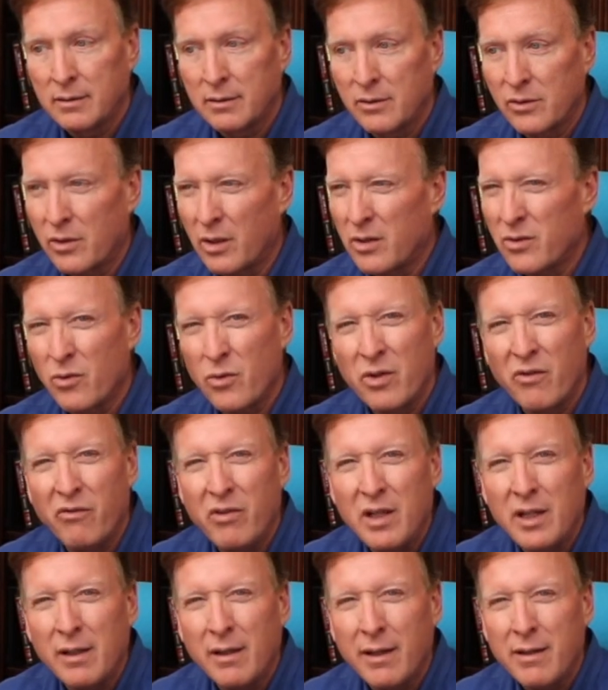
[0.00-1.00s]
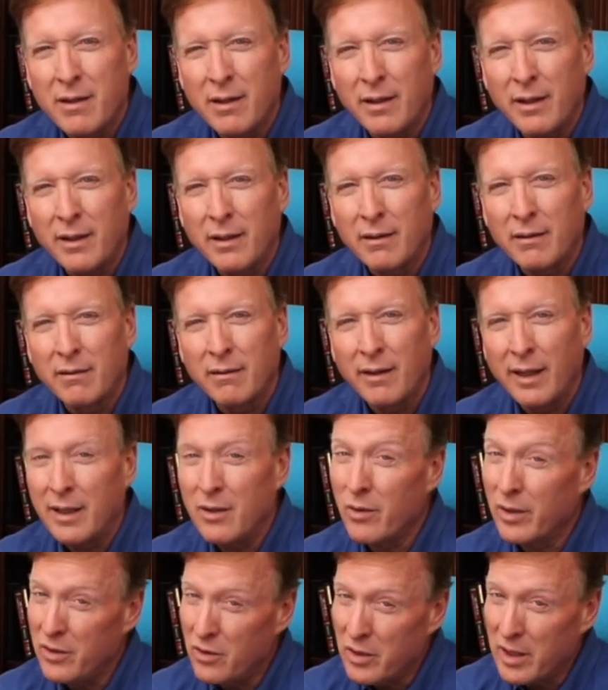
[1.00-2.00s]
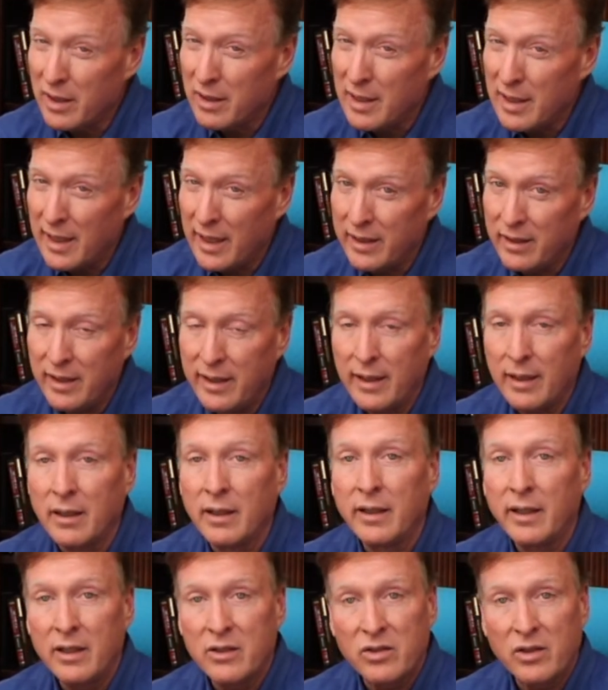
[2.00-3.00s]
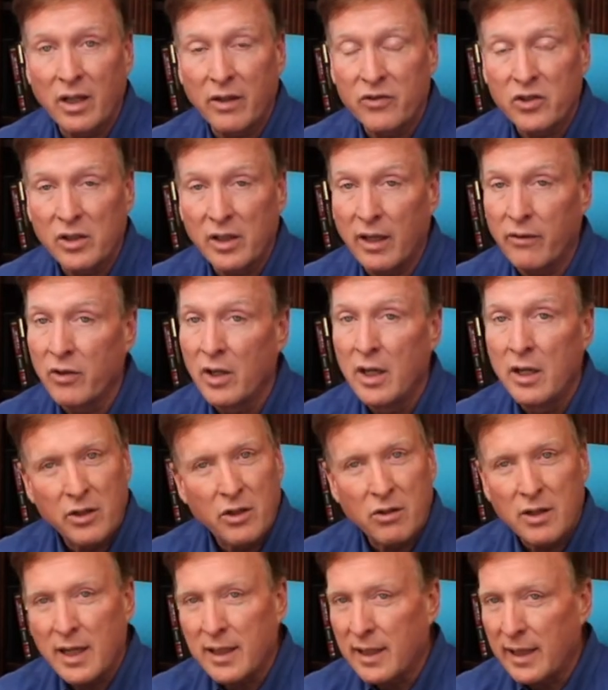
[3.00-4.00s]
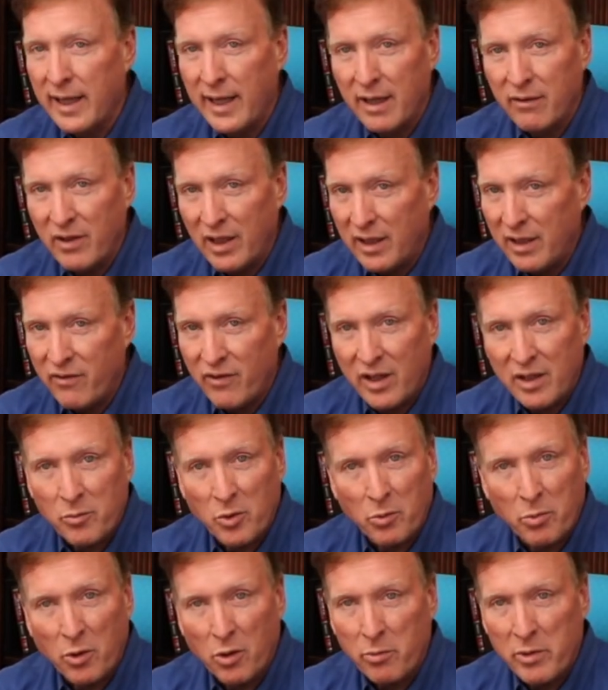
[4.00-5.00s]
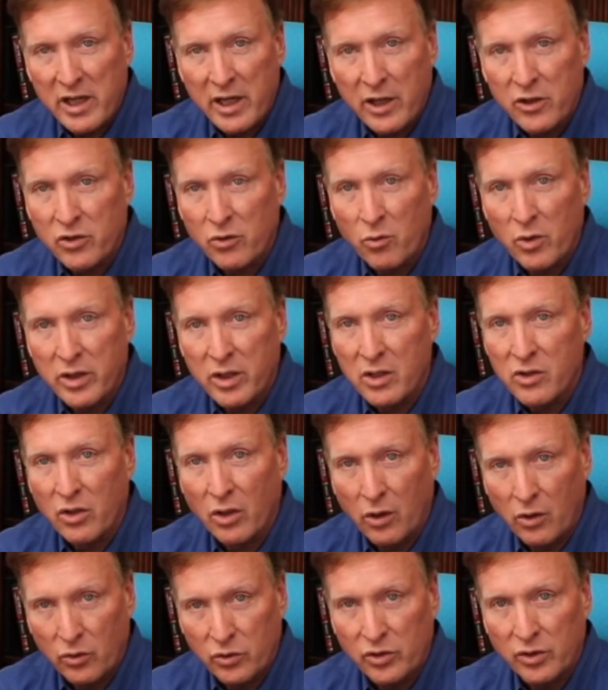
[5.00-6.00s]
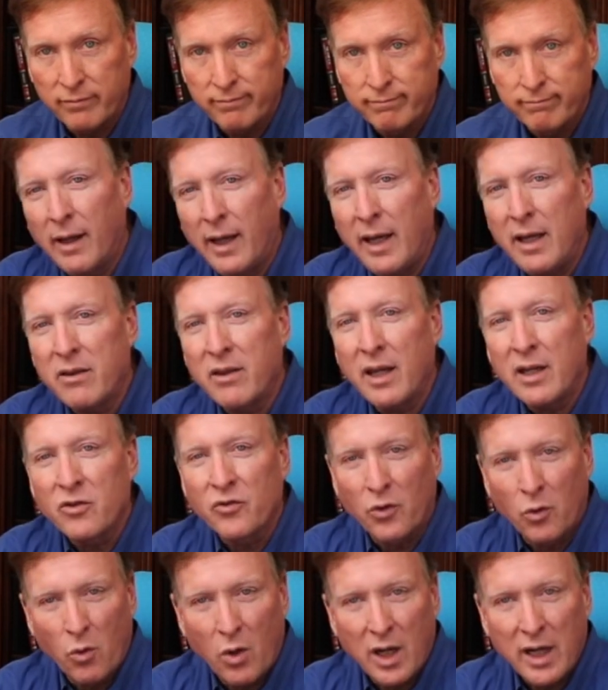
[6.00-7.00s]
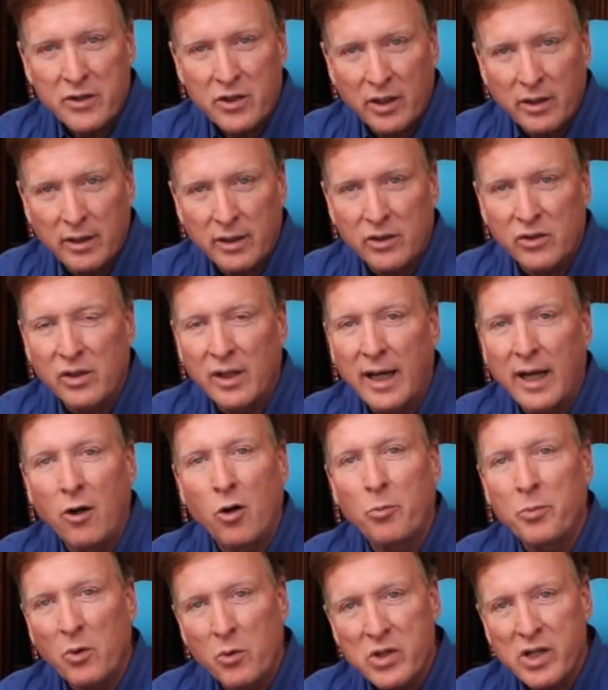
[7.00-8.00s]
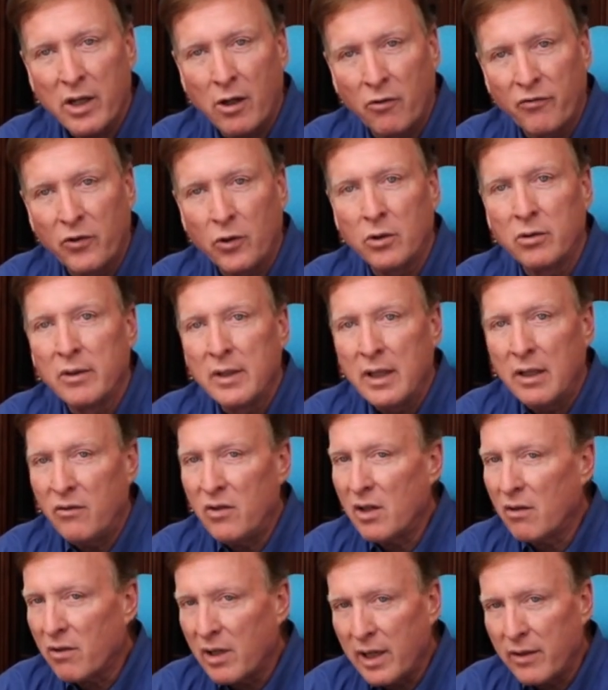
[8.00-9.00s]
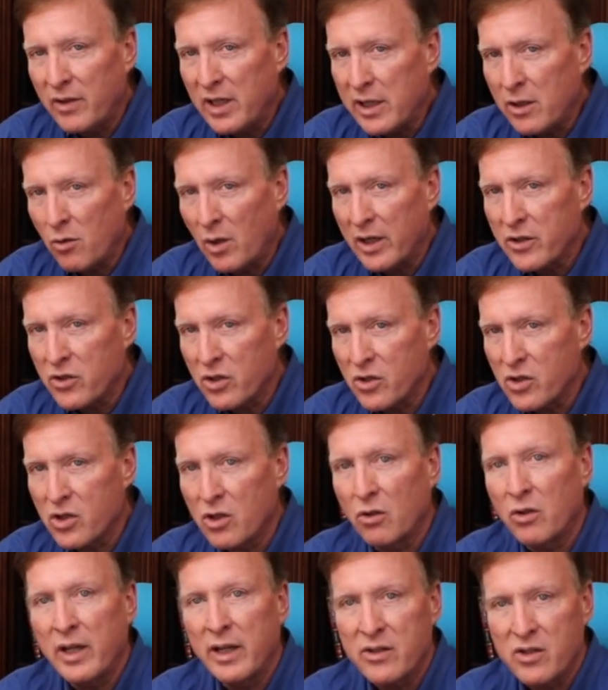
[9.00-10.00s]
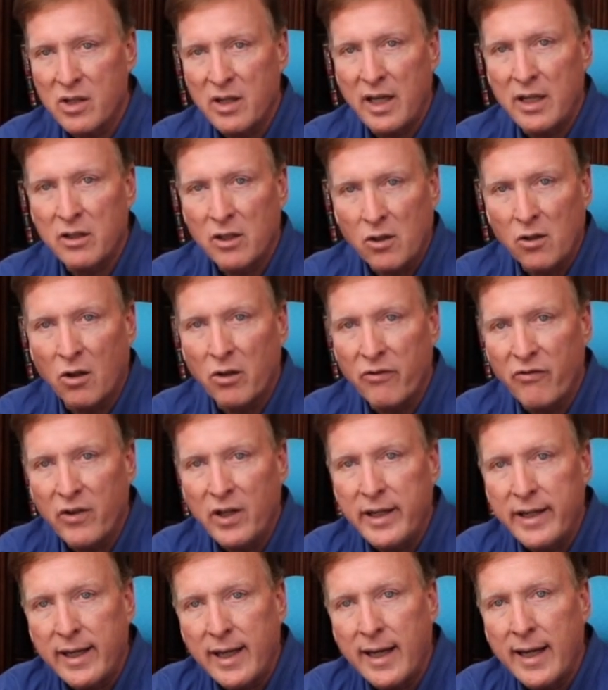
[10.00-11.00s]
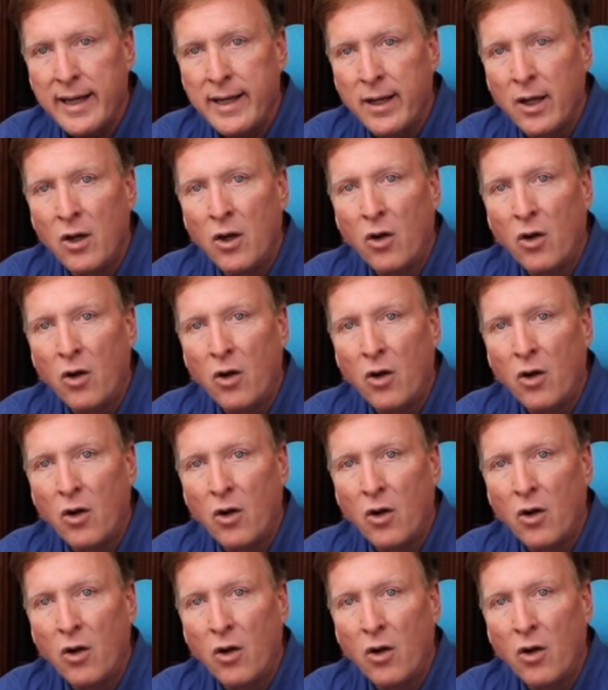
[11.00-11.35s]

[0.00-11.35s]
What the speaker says: Starts with a V, I think. Anyway, you get the idea. It's tough stuff. You're not going to have any vapor permeation with this hose. Hey, thanks for watching this. I hope it was helpful. If you ever have any questions, don't hesitate to call the fitting guy